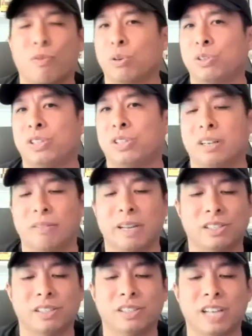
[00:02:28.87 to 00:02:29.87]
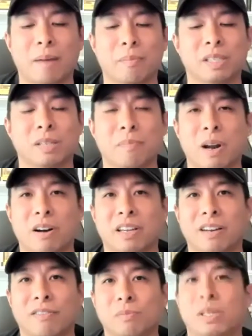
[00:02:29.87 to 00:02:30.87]
fourth generation Japanese
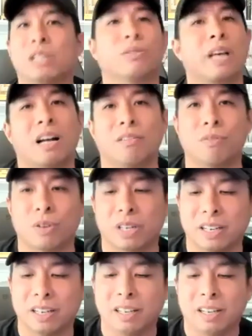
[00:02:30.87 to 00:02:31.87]
American from Central California.